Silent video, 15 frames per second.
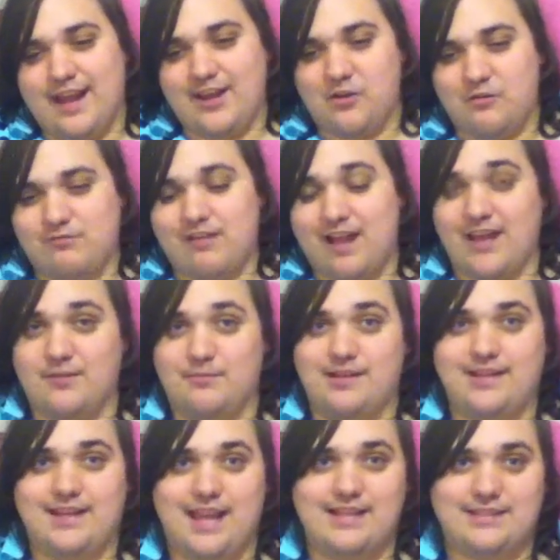and not
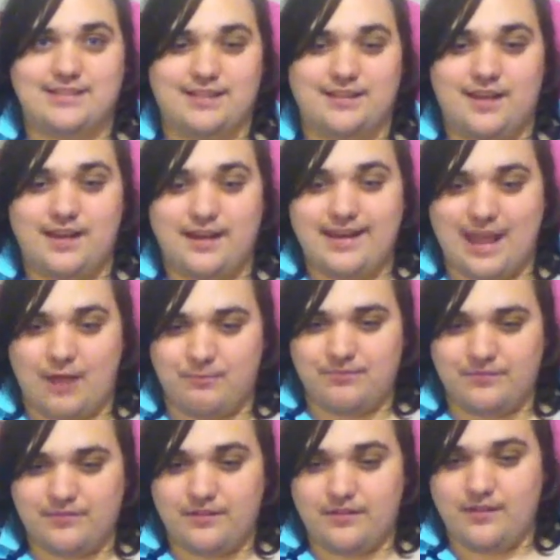randomly guessing. Now,